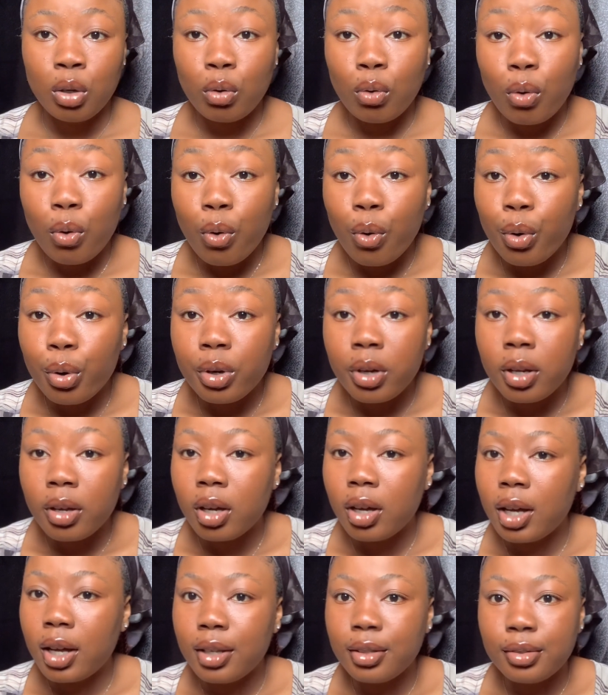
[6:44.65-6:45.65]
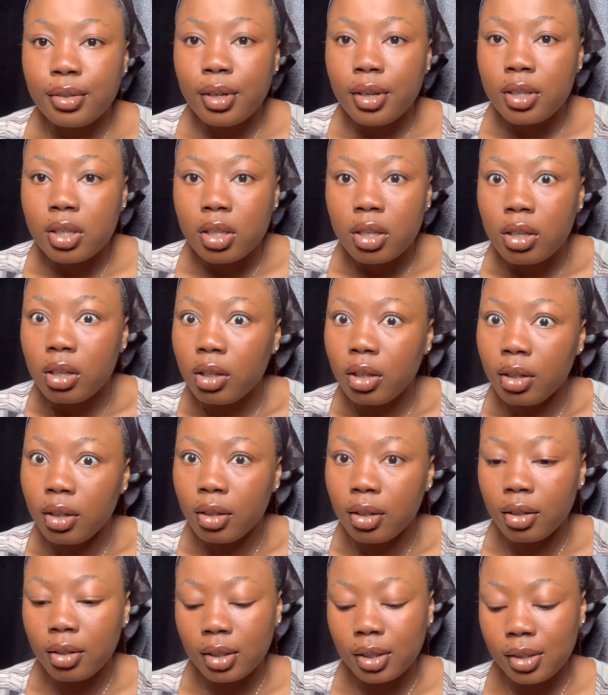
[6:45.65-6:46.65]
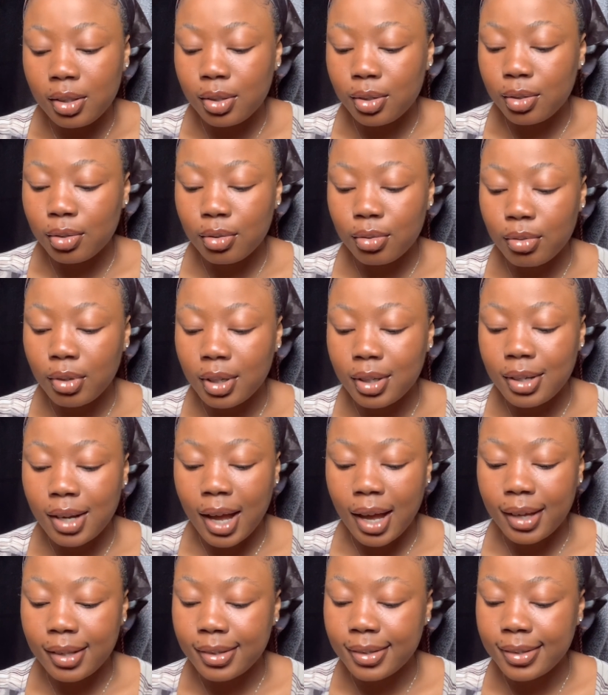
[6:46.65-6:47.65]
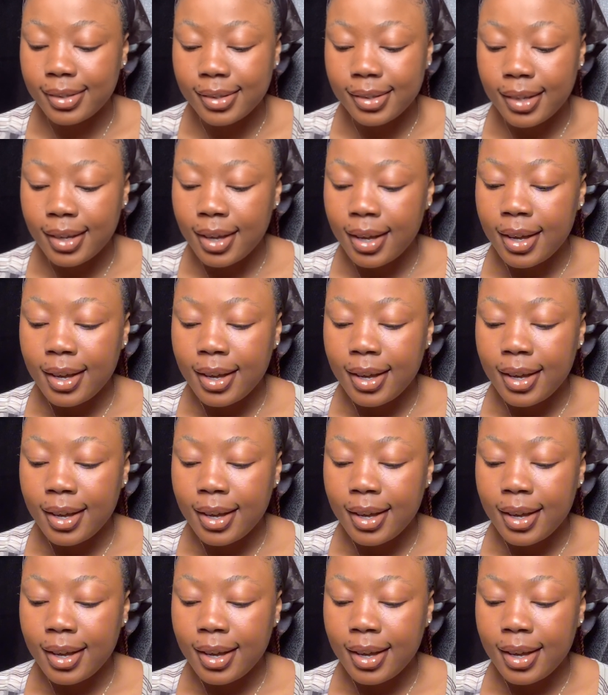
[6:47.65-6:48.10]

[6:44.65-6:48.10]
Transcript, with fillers: cold can just eat you one night.